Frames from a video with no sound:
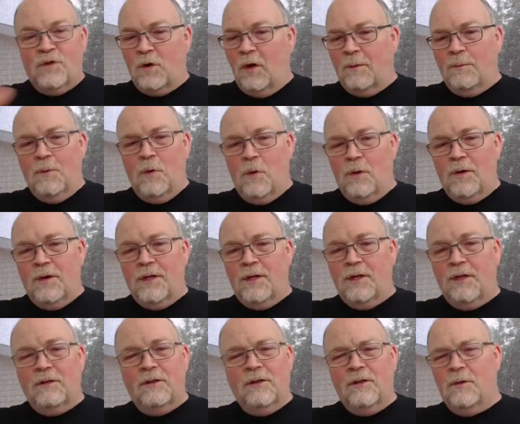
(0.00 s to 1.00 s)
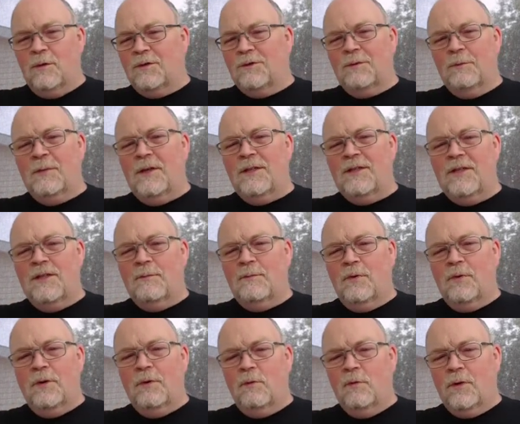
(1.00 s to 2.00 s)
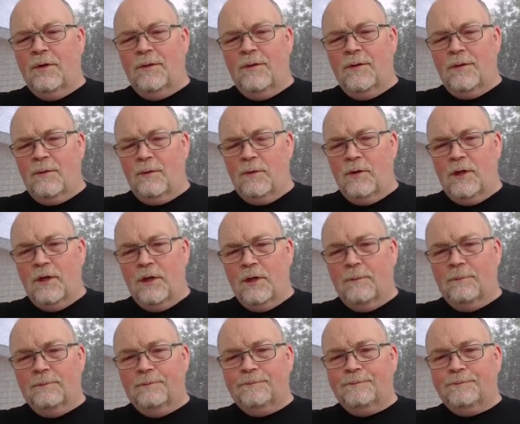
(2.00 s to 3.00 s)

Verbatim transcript: so I pour it in, it goes from 18.13,